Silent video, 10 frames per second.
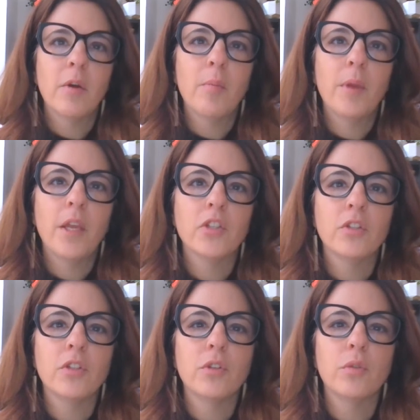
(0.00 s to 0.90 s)
of
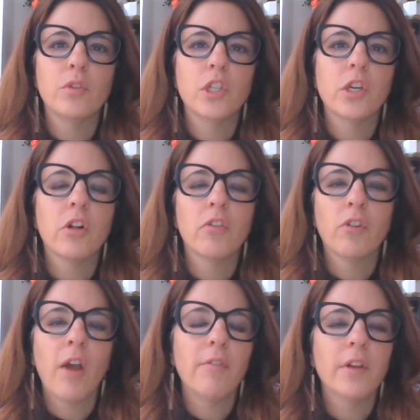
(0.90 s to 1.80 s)
patients who
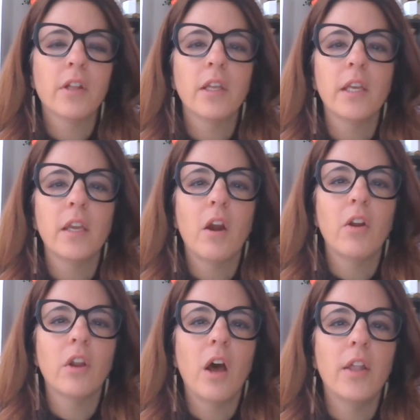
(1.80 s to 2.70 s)
geographically
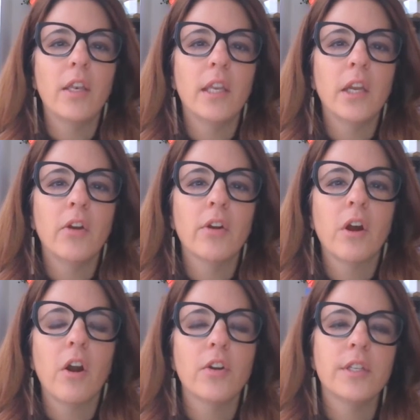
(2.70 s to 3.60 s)
are not near a
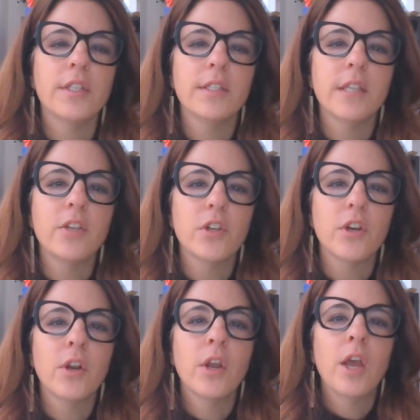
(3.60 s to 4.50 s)
CAR T
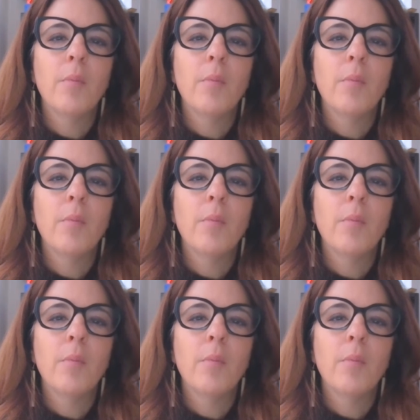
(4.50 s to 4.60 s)
center,